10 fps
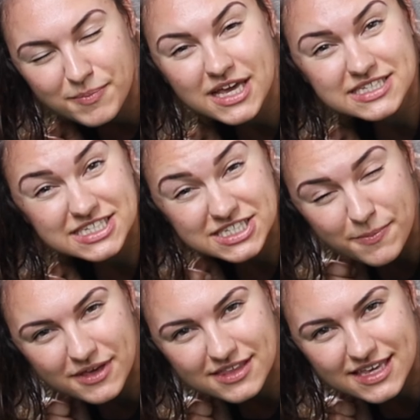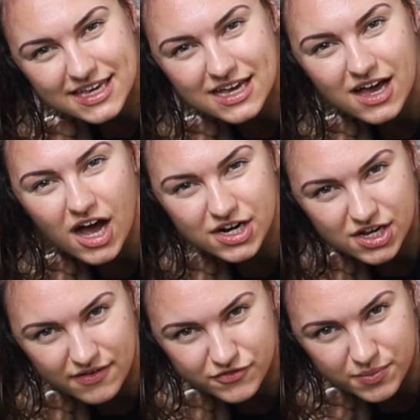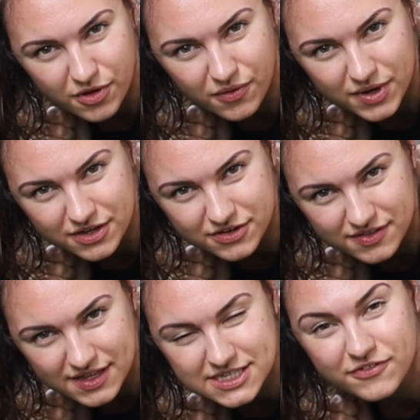because it's typically uncomfortable when you do this.